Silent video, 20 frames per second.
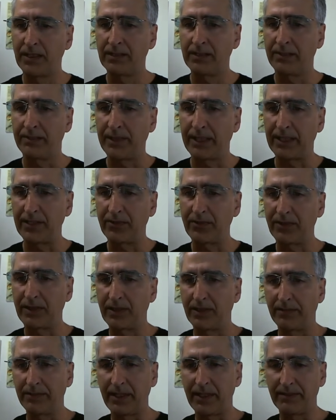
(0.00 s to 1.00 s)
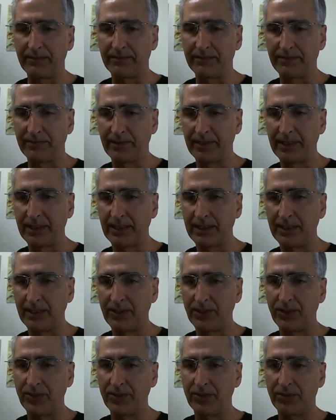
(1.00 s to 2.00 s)
be honest with you, I'm not really
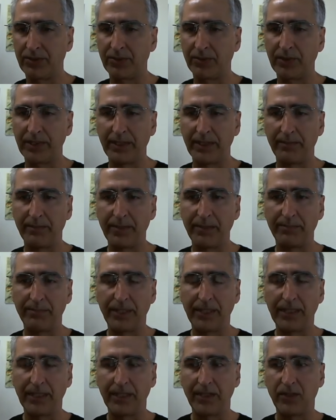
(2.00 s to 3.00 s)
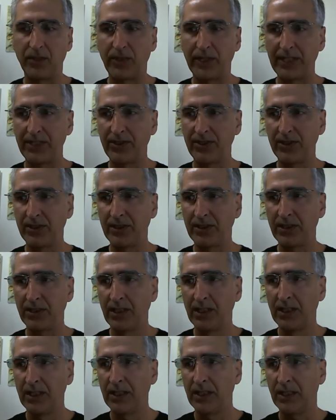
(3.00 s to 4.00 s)
sure what you mean by that question.
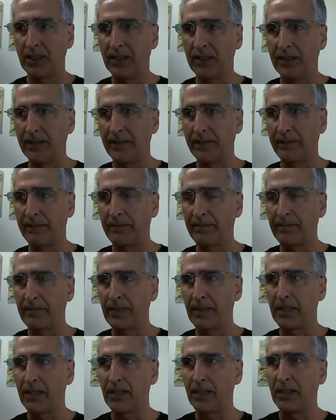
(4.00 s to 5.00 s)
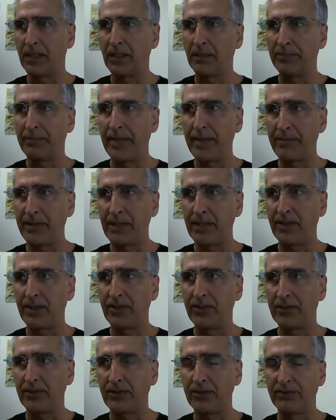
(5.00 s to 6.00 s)
Maybe
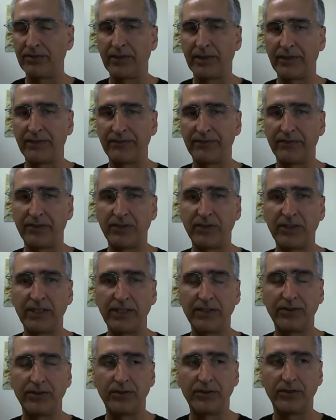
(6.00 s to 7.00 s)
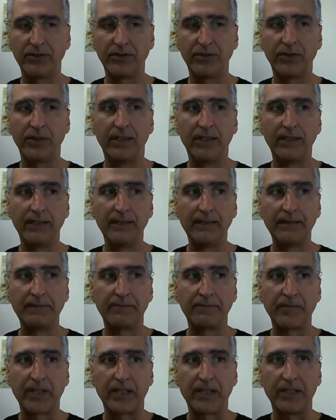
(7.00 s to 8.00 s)
you're referring to
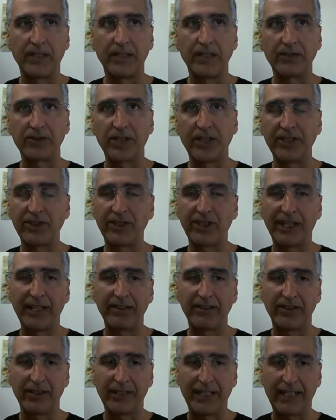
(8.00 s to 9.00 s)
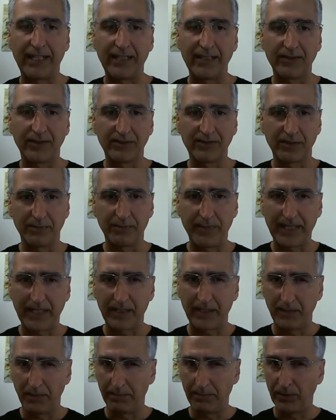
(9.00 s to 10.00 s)
changing out your axle to make
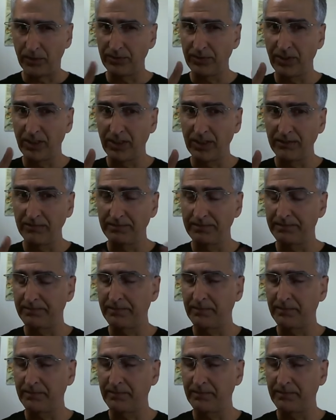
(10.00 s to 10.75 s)
it a bolt-on.